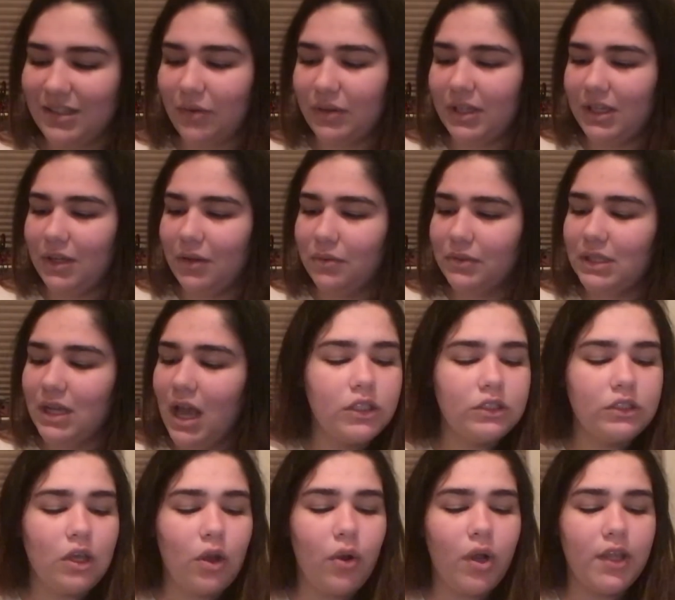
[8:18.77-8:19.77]
cute.
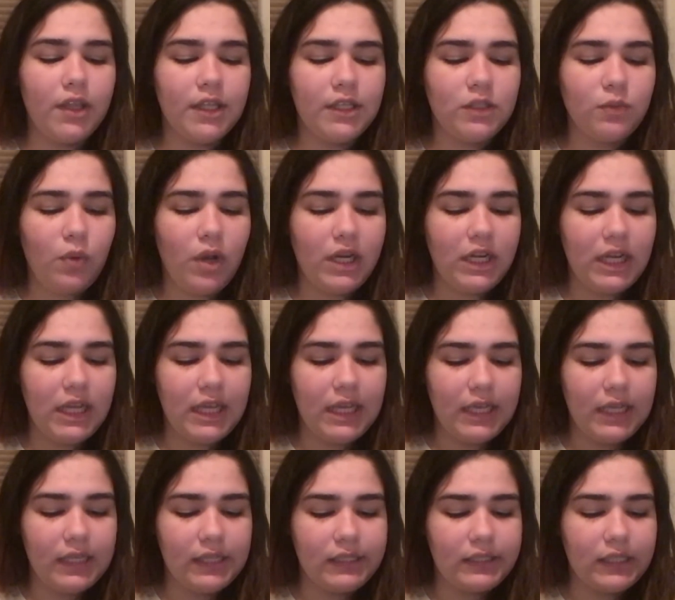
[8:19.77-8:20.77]
So this one
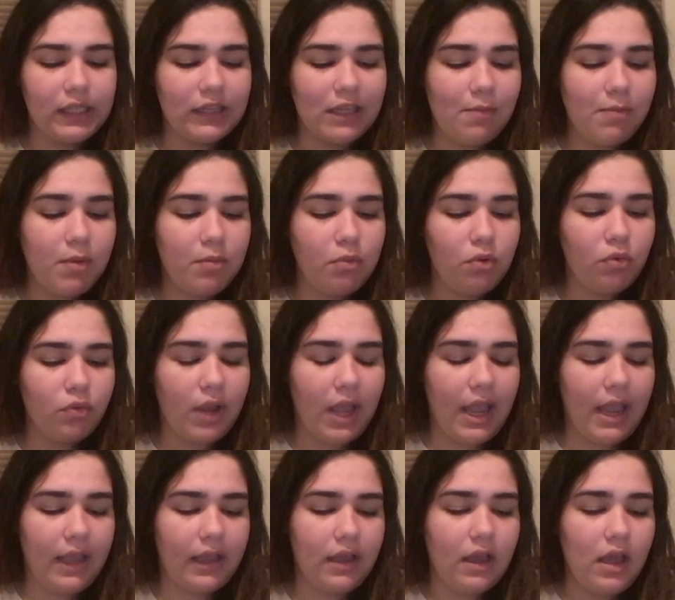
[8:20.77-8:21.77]
is lemon
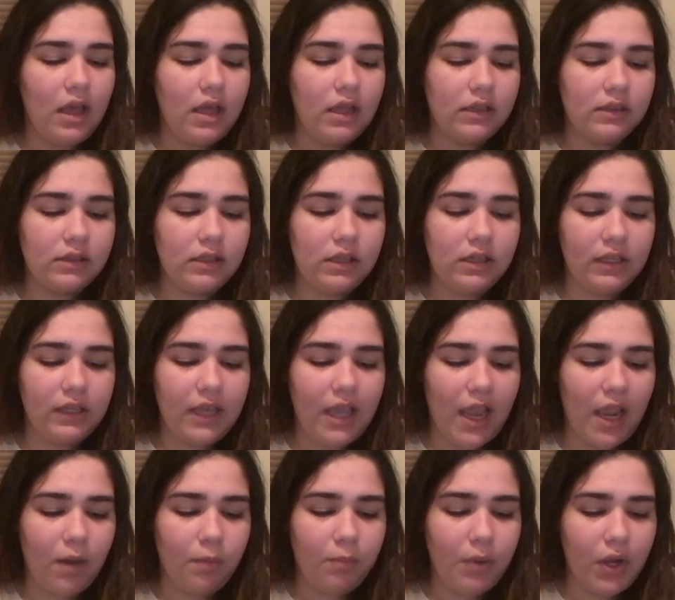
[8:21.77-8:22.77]
meringue, lily,
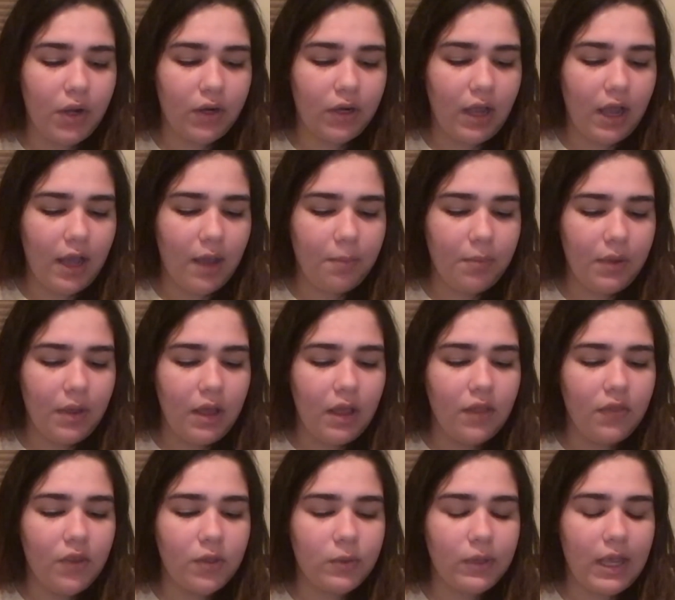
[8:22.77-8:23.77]
and buttercup.
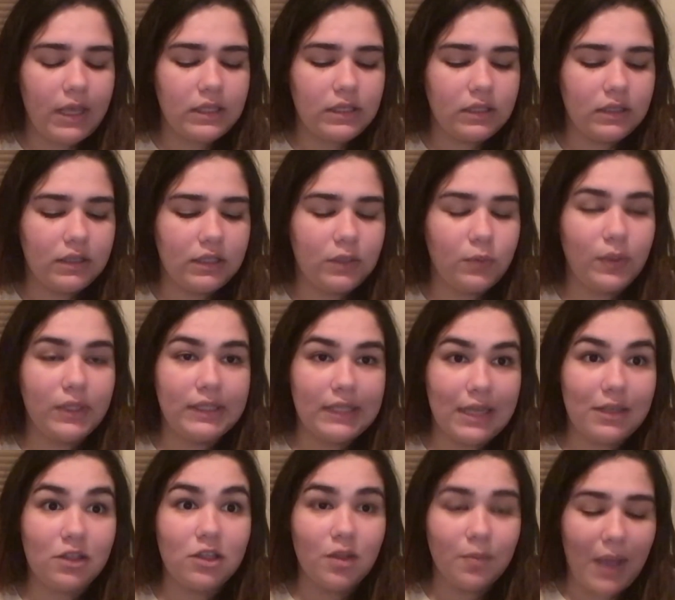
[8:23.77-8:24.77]
This one
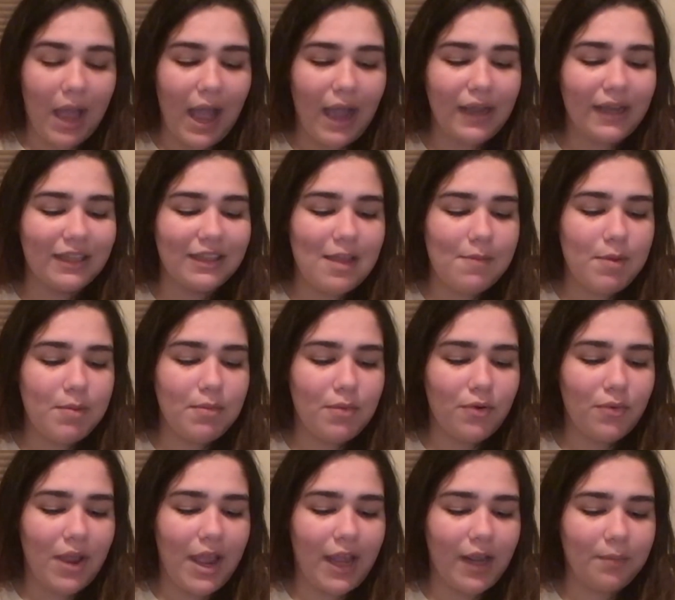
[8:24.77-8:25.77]
says on the back, lemon
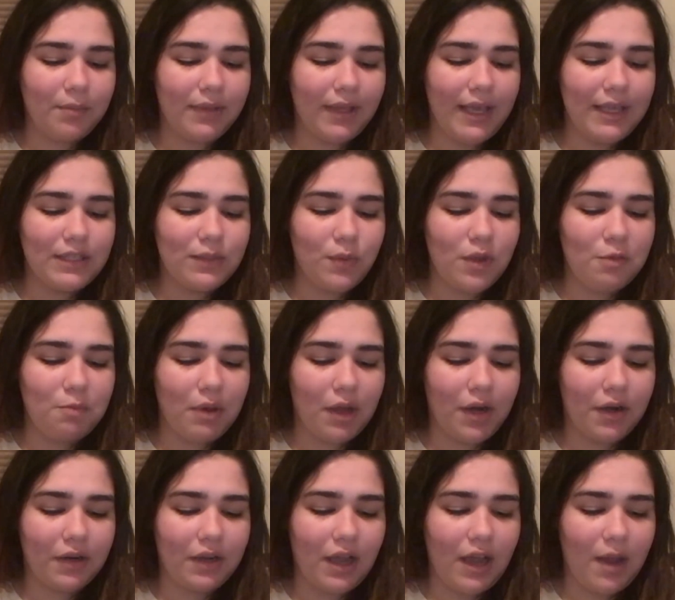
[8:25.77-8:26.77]
meringue plays with
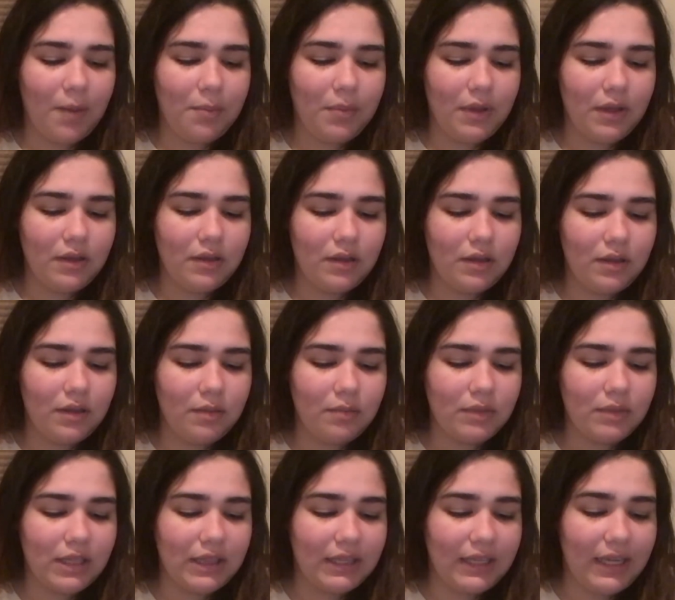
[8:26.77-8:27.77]
buttercup,
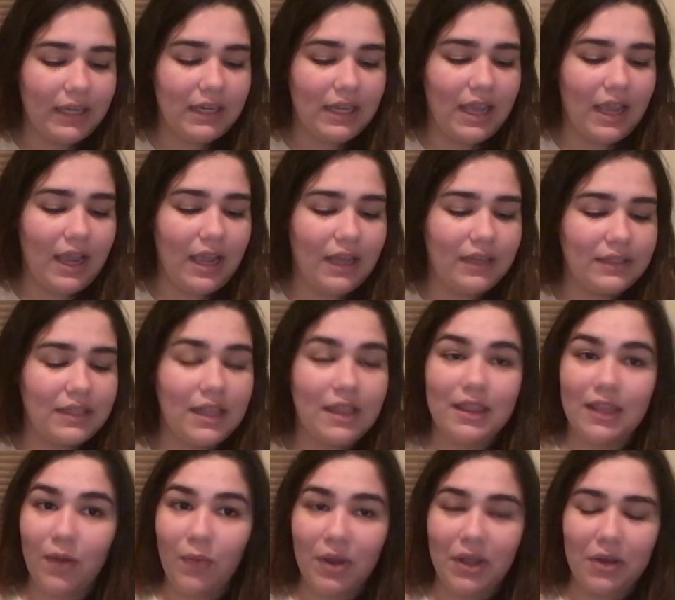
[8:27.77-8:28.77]
clean and
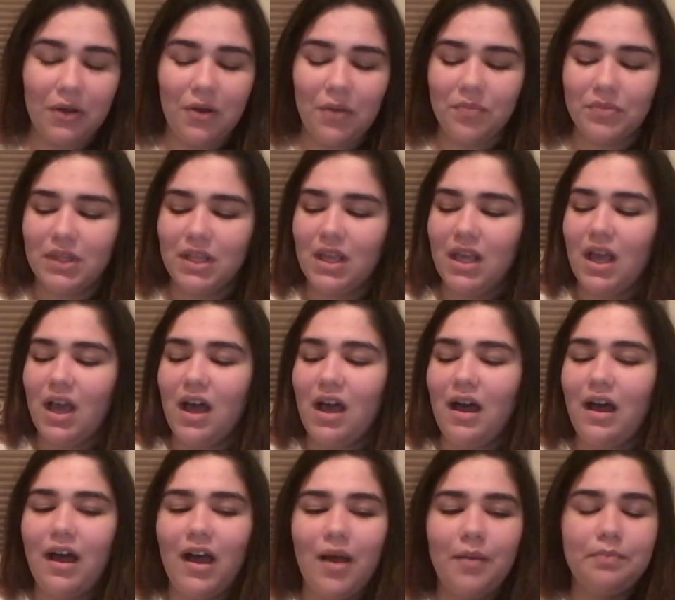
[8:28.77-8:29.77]
ethereal.
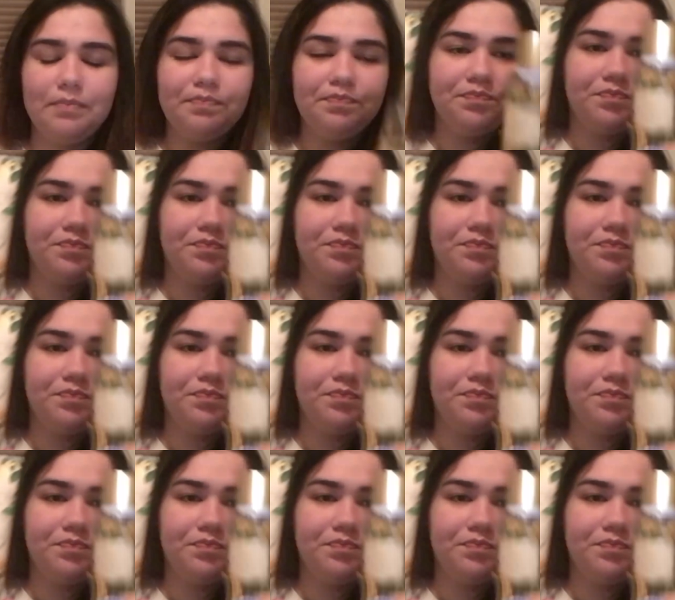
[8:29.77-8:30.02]
I